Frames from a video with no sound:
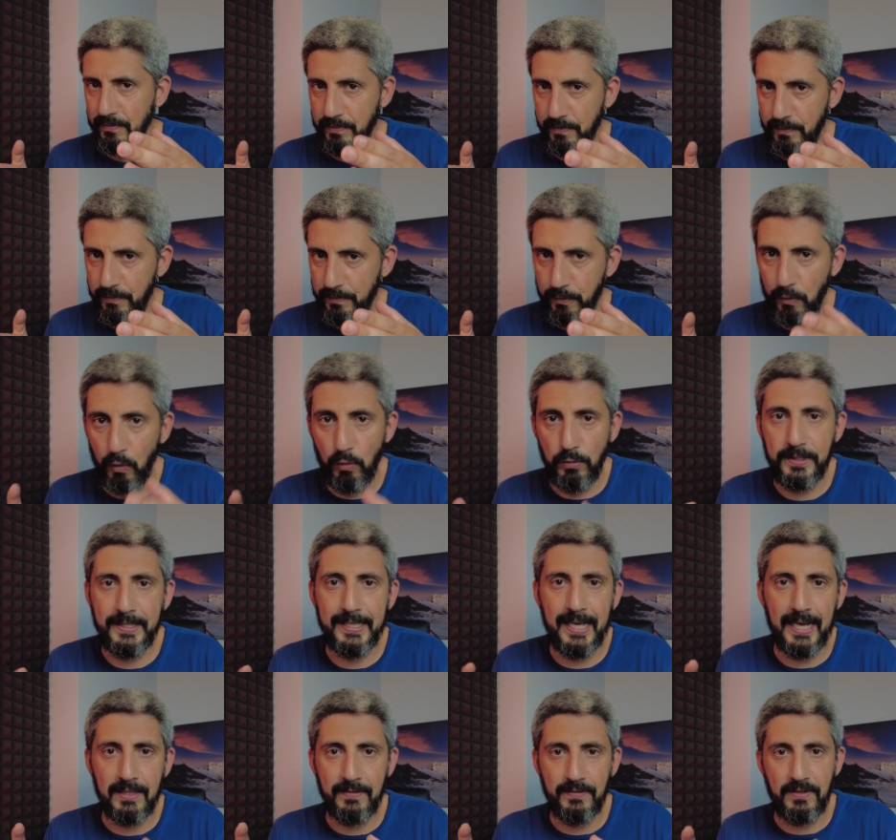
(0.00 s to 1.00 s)
full
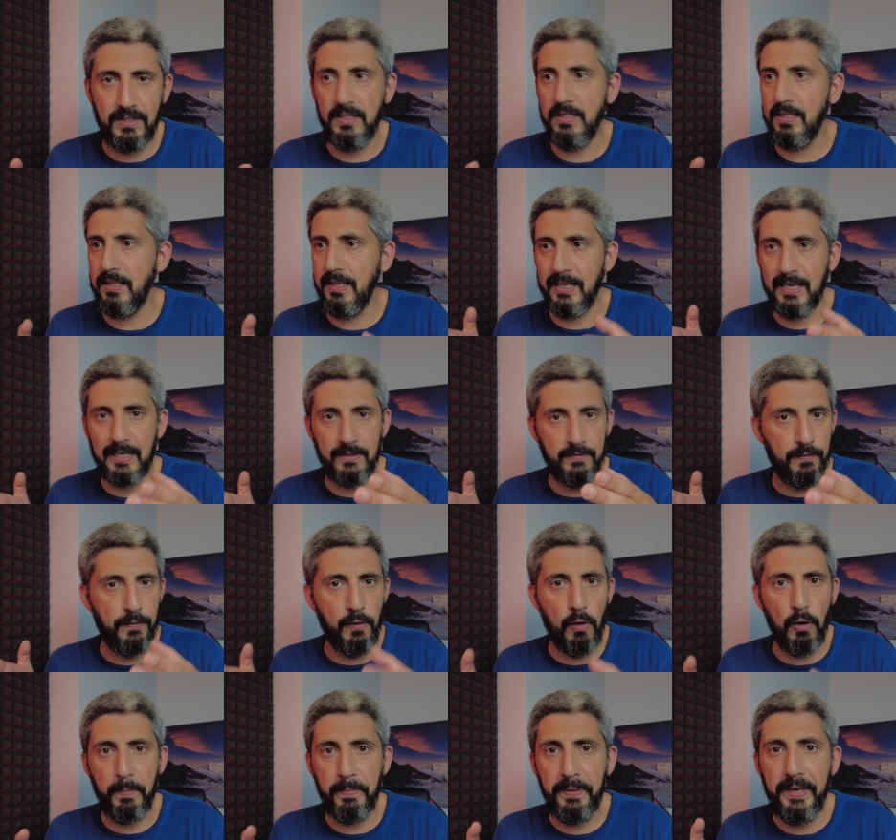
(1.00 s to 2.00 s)
sun of Sicily at
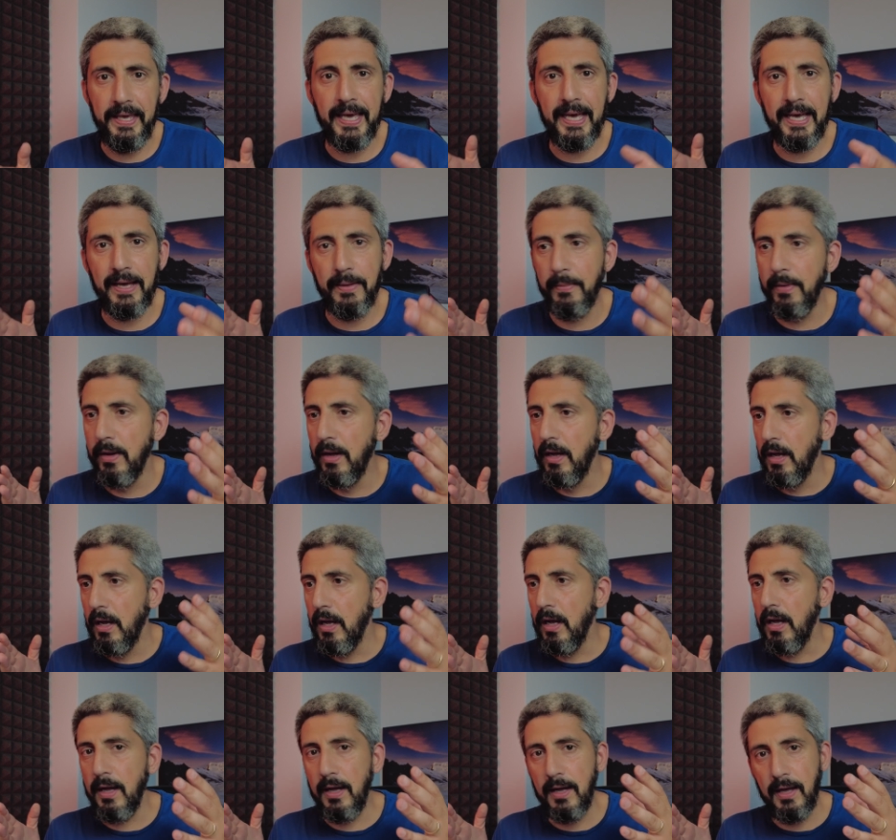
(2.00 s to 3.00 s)
4 p.m.
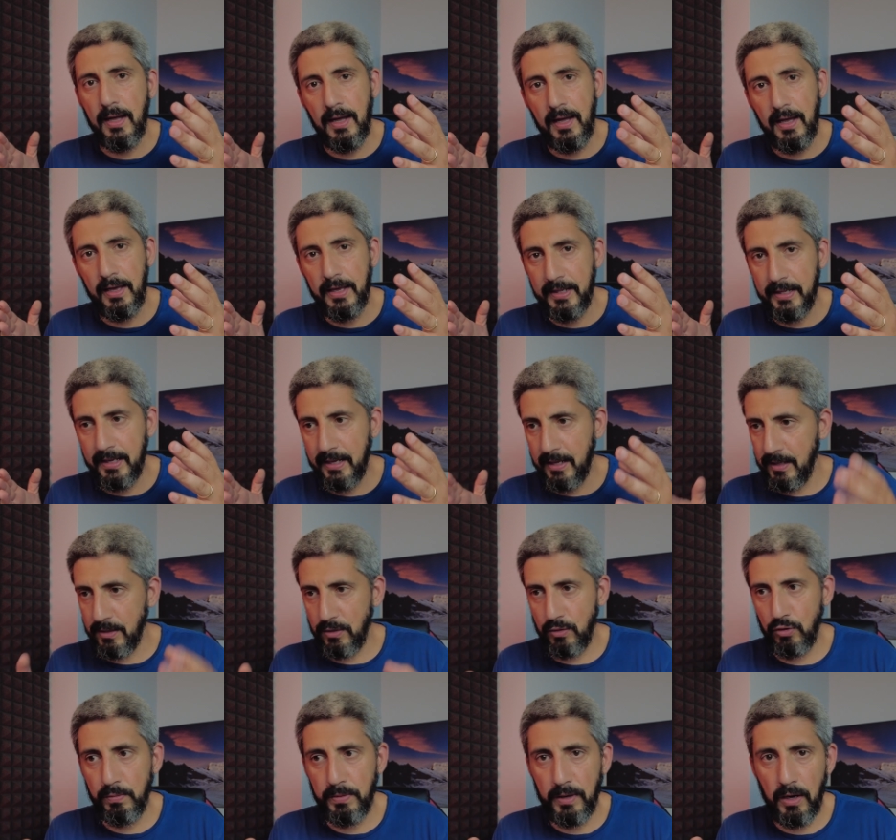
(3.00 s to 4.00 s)
In a
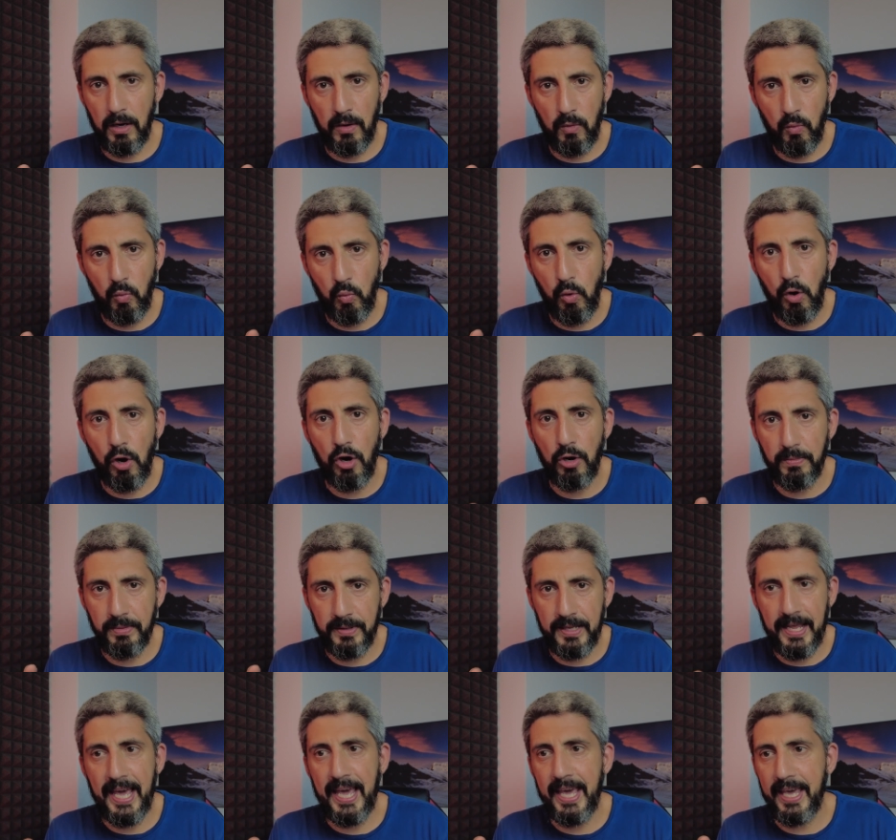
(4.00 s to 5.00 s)
super warm
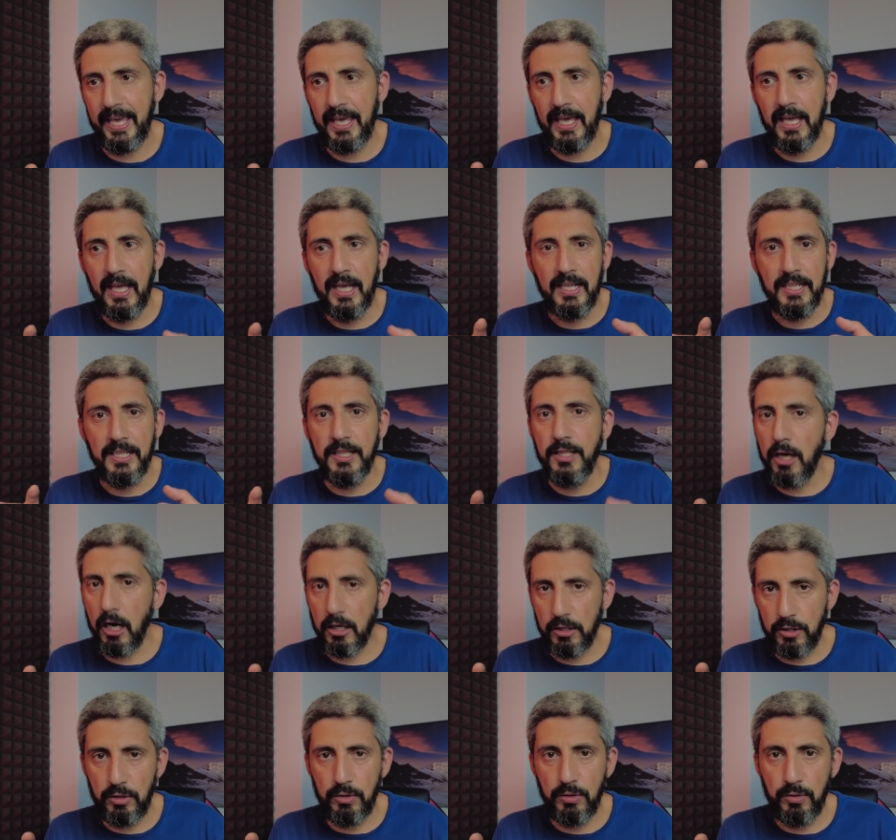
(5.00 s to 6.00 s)
day,
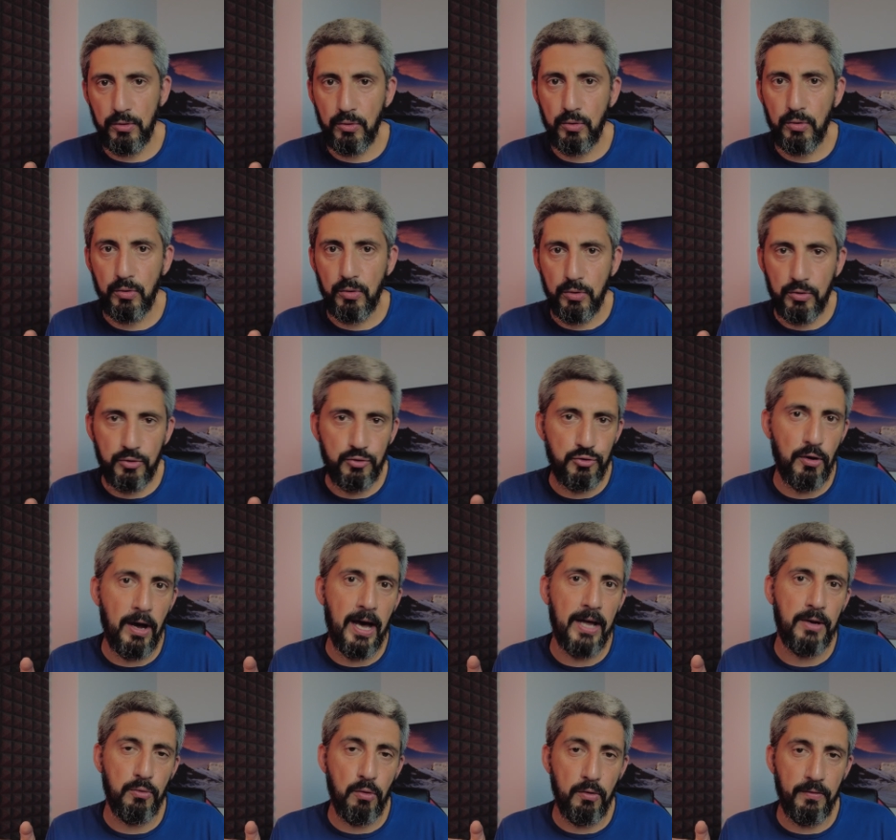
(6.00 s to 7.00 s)
not to
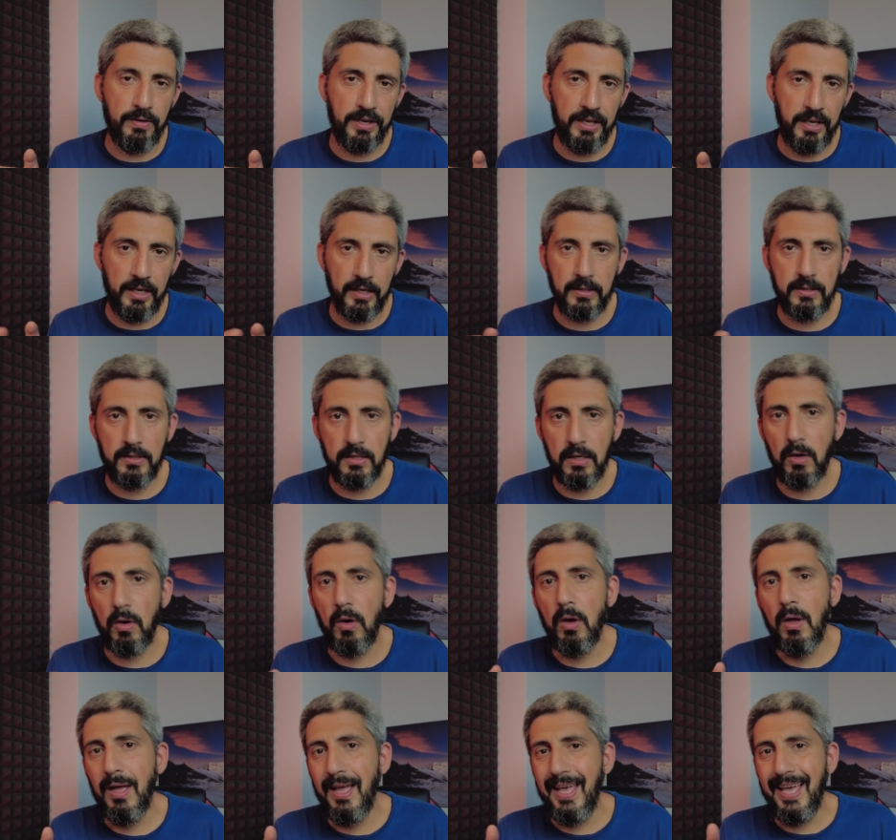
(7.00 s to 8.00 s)
try to overheat.
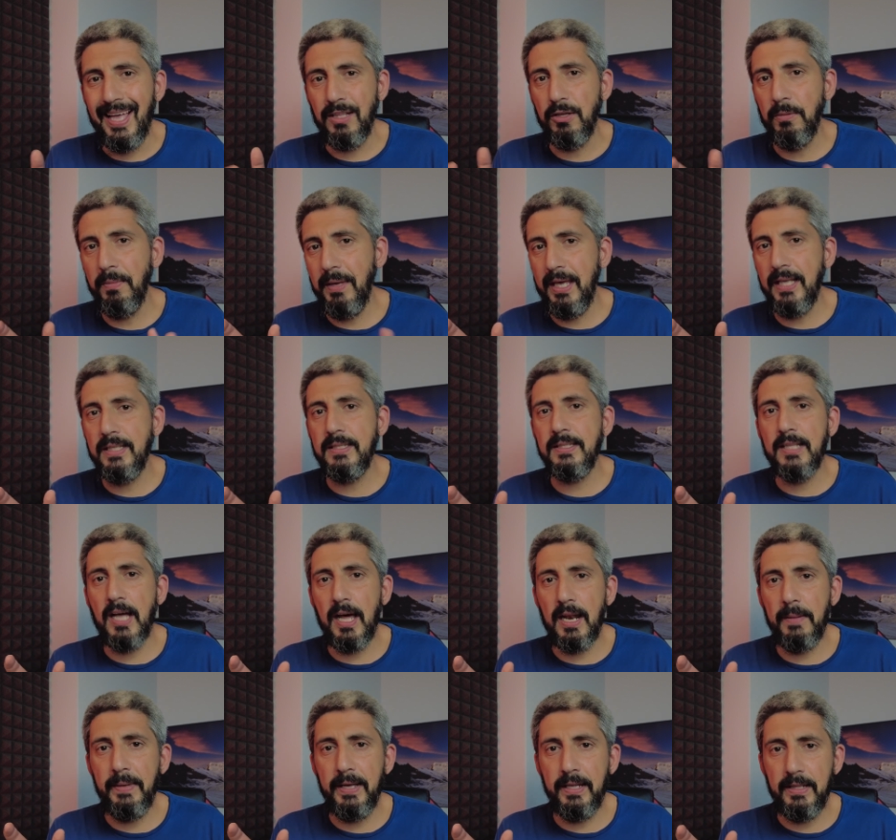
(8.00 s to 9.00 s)
So to me, it's
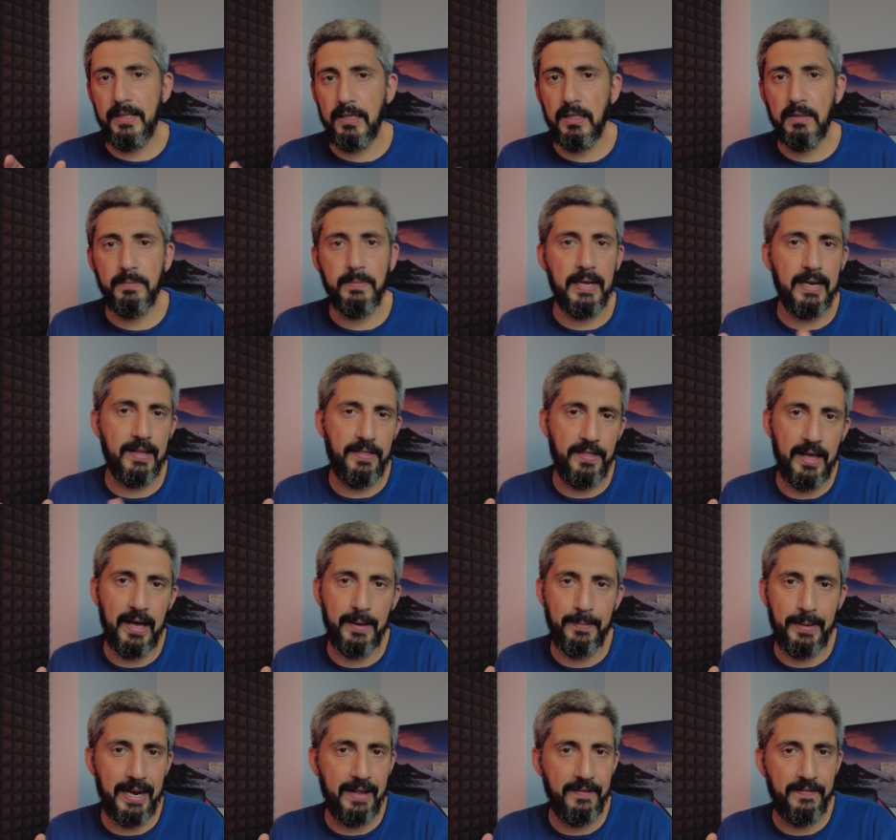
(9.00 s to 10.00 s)
not a big deal, but
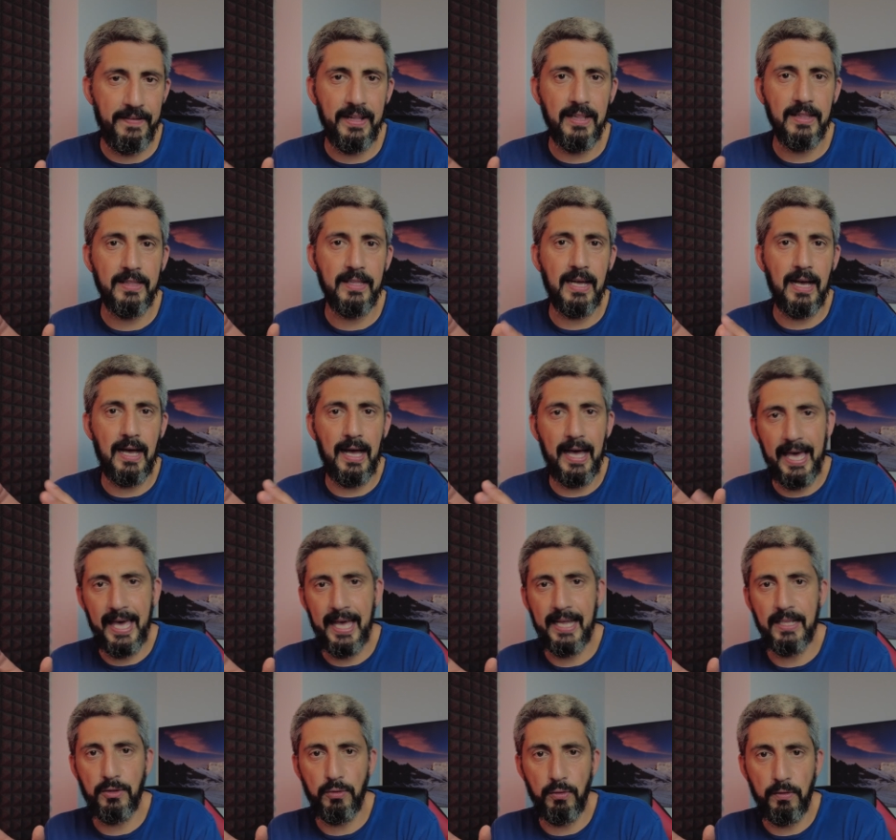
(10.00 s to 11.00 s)
I felt I
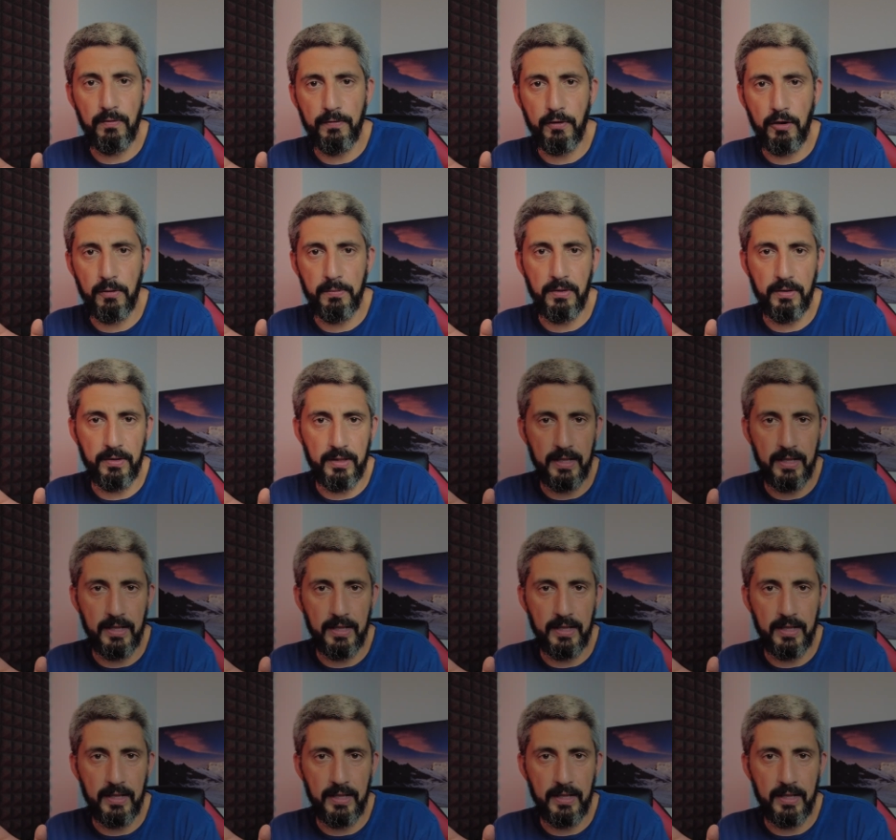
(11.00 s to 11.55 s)
had to inform you on